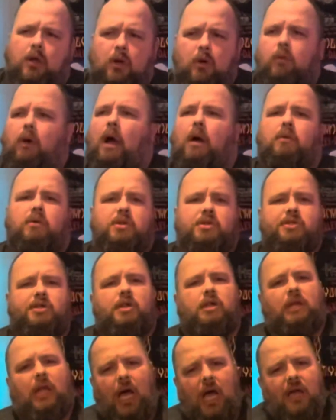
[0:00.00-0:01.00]
why was there
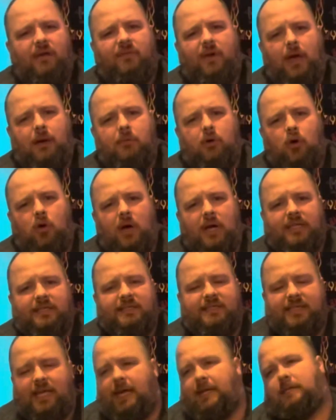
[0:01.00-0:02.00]
live ammo on
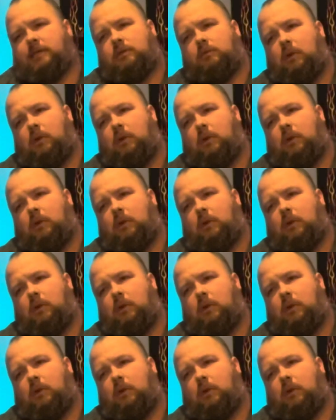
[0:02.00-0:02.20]
set?